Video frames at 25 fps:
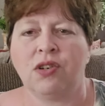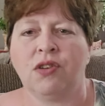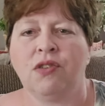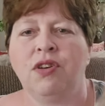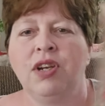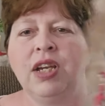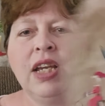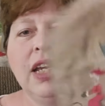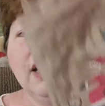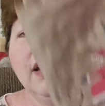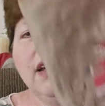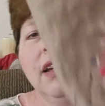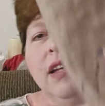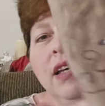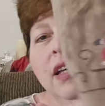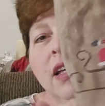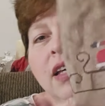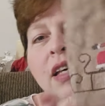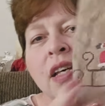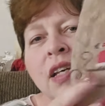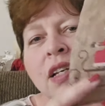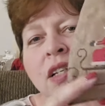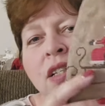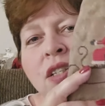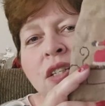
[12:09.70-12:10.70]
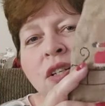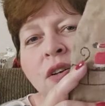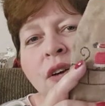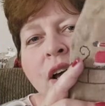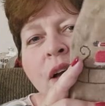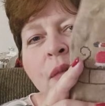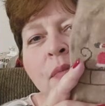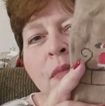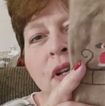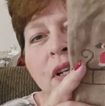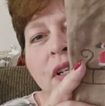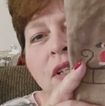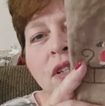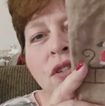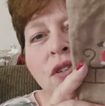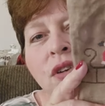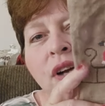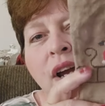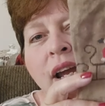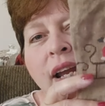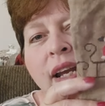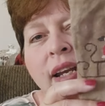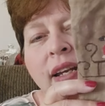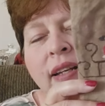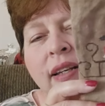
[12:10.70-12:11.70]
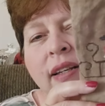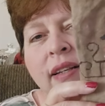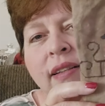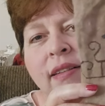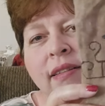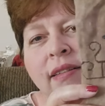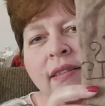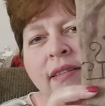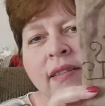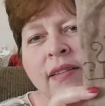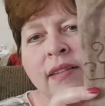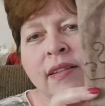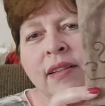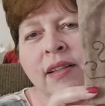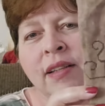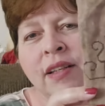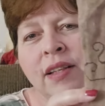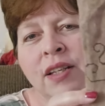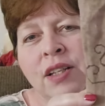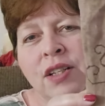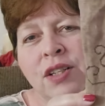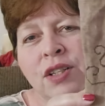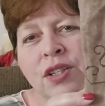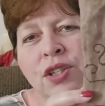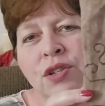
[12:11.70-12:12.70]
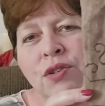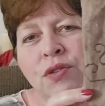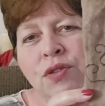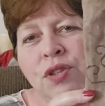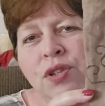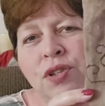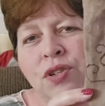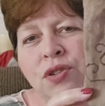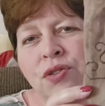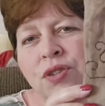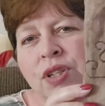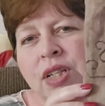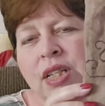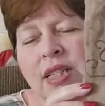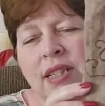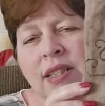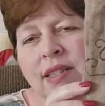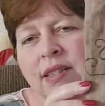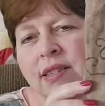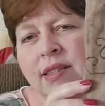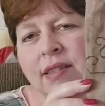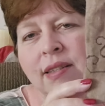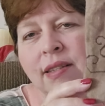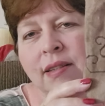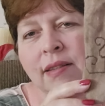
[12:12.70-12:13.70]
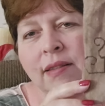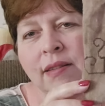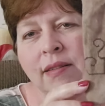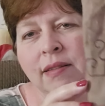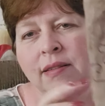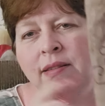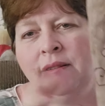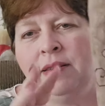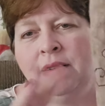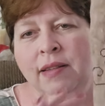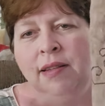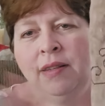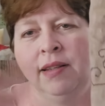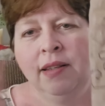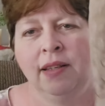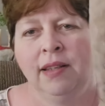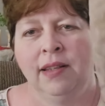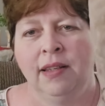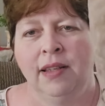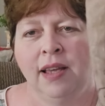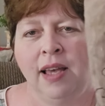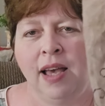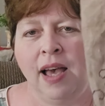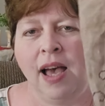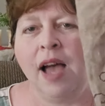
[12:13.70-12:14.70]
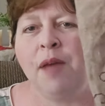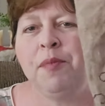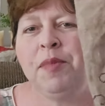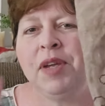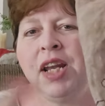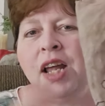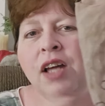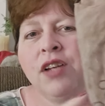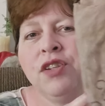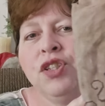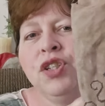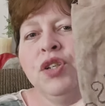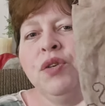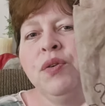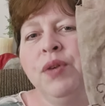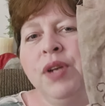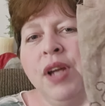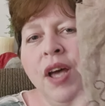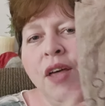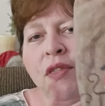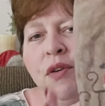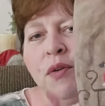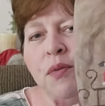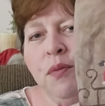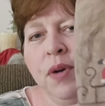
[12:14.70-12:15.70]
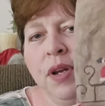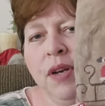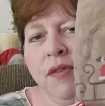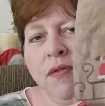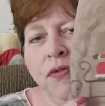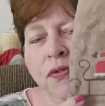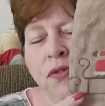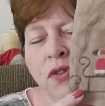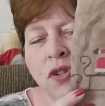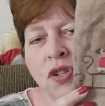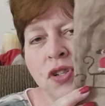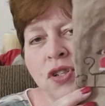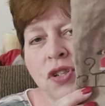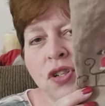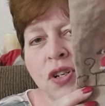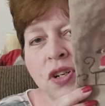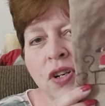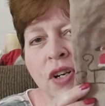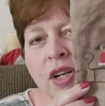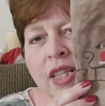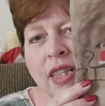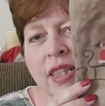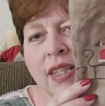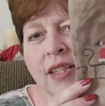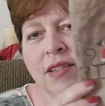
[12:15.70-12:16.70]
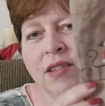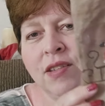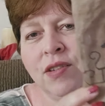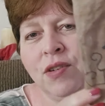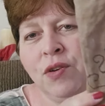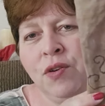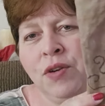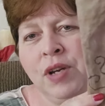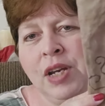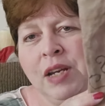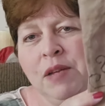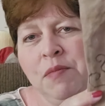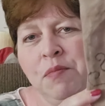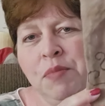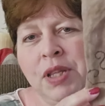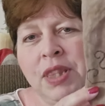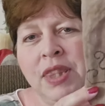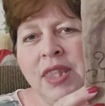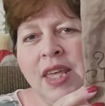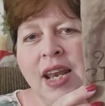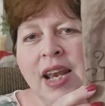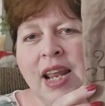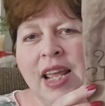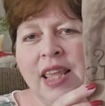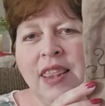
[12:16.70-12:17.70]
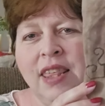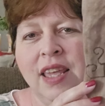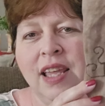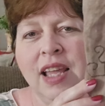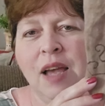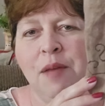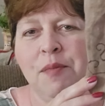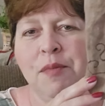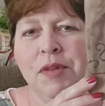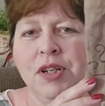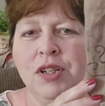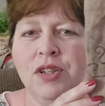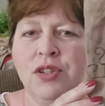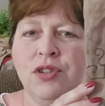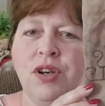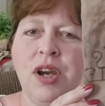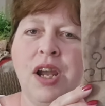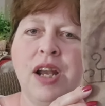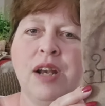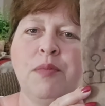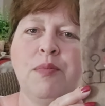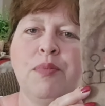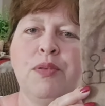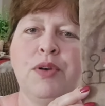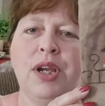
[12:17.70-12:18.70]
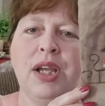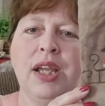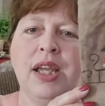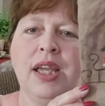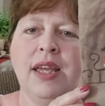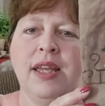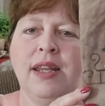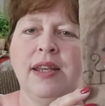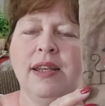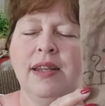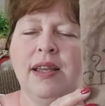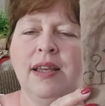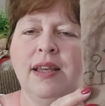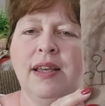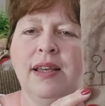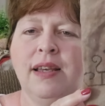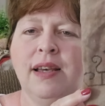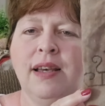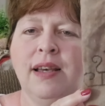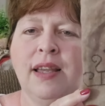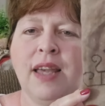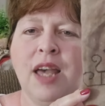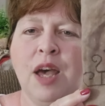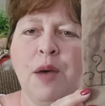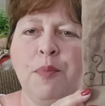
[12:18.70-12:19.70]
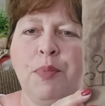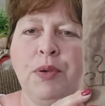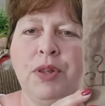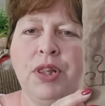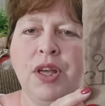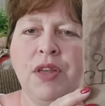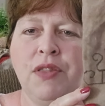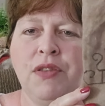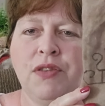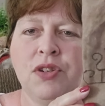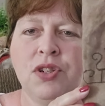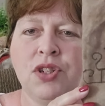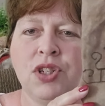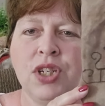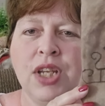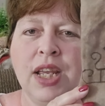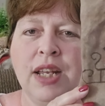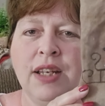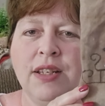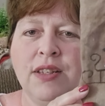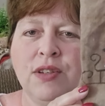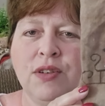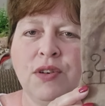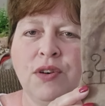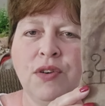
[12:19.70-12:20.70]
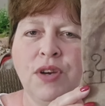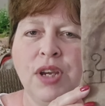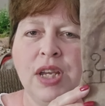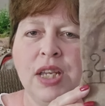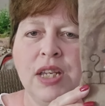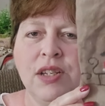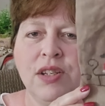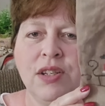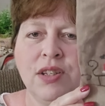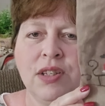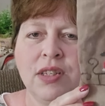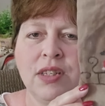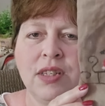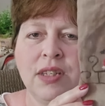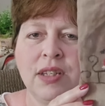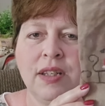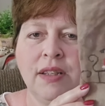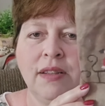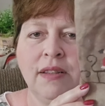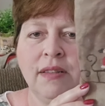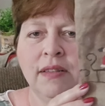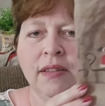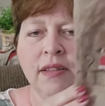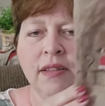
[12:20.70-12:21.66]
green, so I'm going to try to do the trees. I mean, I'll do another one for sure in this green, but then I think I'm going to try to bring in a couple other shades of green just to